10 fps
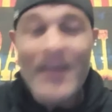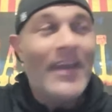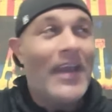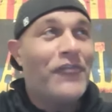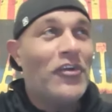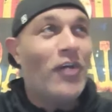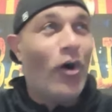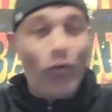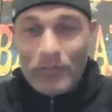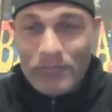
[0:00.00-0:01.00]
If you
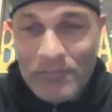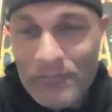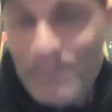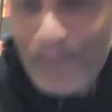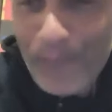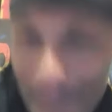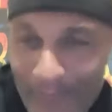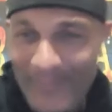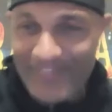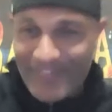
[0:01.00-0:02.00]
don't,
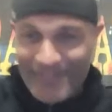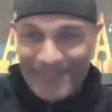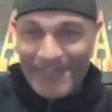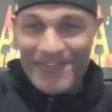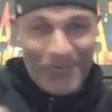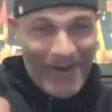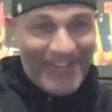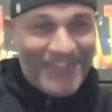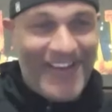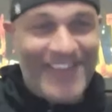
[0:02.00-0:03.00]
this is, you
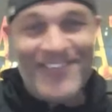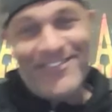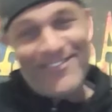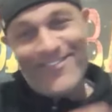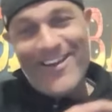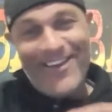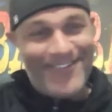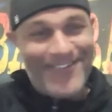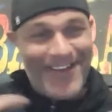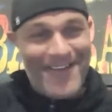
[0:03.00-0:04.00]
ready, Jason? You ready?
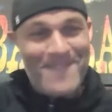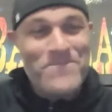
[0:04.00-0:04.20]
You ready?